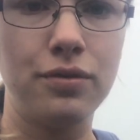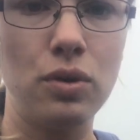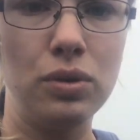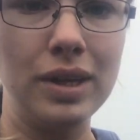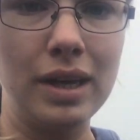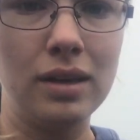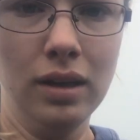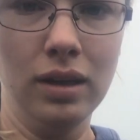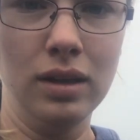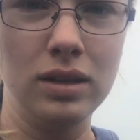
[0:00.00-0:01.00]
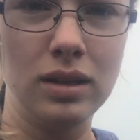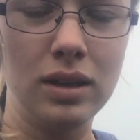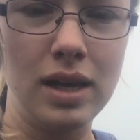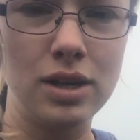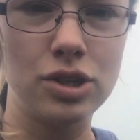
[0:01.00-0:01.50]
folding the
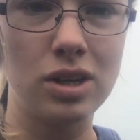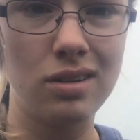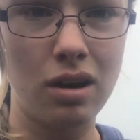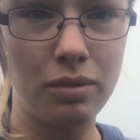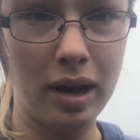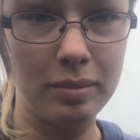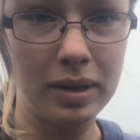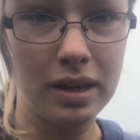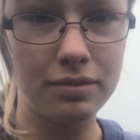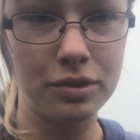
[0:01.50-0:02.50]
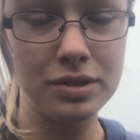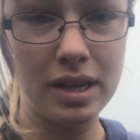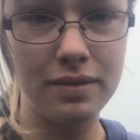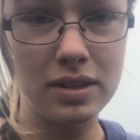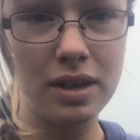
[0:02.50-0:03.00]
leash, not wrapping it, for
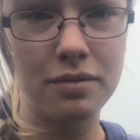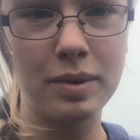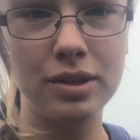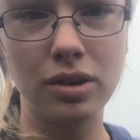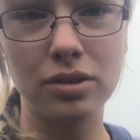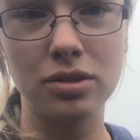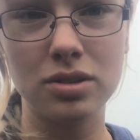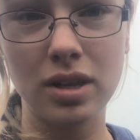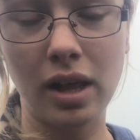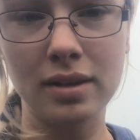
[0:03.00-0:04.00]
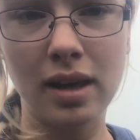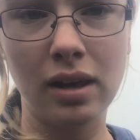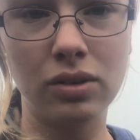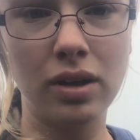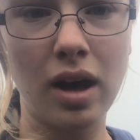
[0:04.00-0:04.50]
safety if my dog starts getting
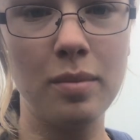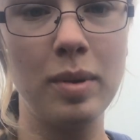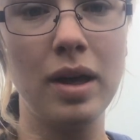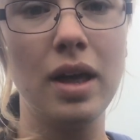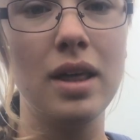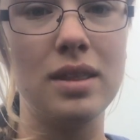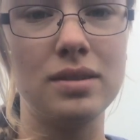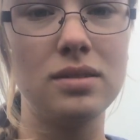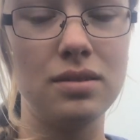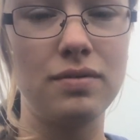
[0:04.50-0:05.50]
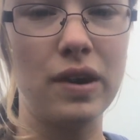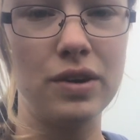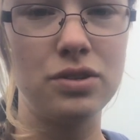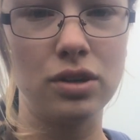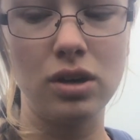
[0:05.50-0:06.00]
tangled up. This is a
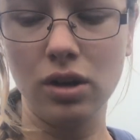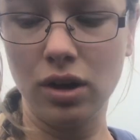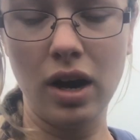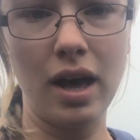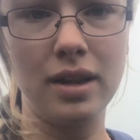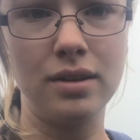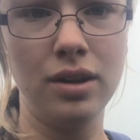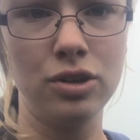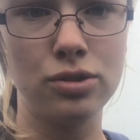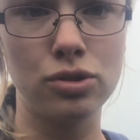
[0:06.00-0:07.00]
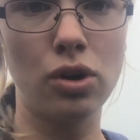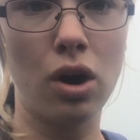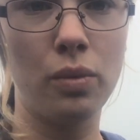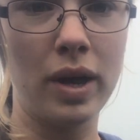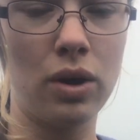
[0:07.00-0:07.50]
very secure and
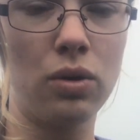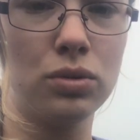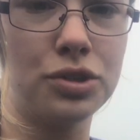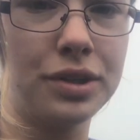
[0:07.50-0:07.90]
strong way to hold